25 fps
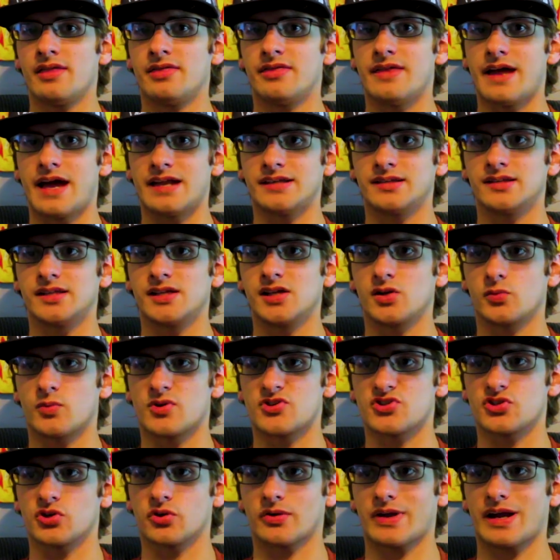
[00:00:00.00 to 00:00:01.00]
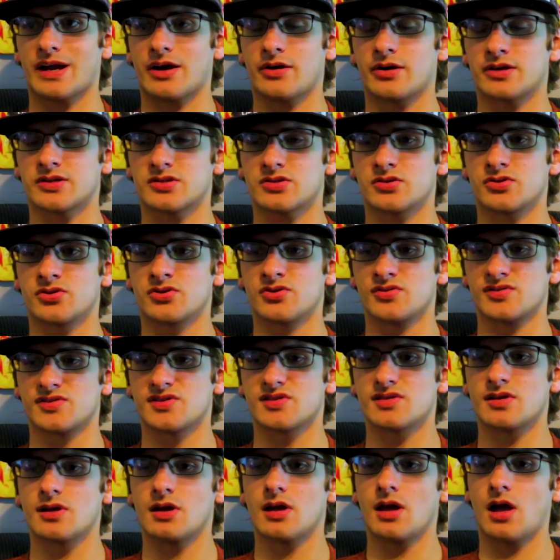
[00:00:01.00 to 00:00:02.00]
than the original
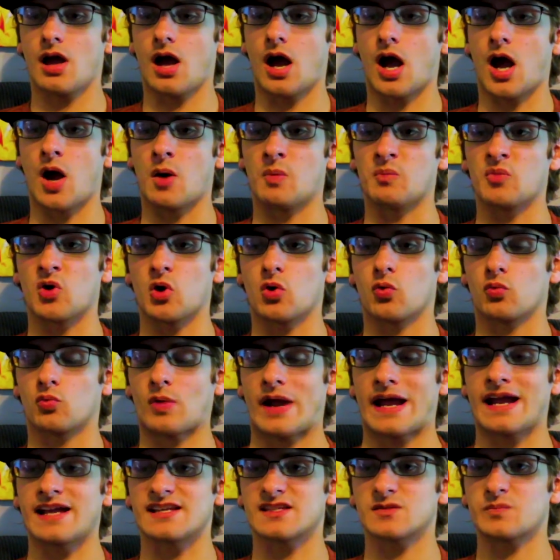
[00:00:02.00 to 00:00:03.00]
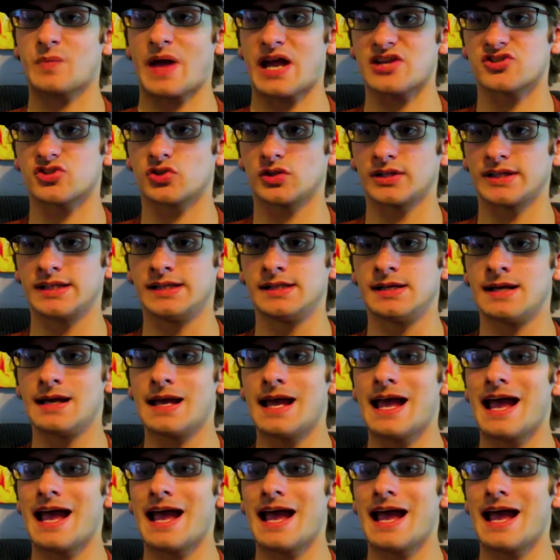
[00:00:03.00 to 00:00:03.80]
characters, Rey especially.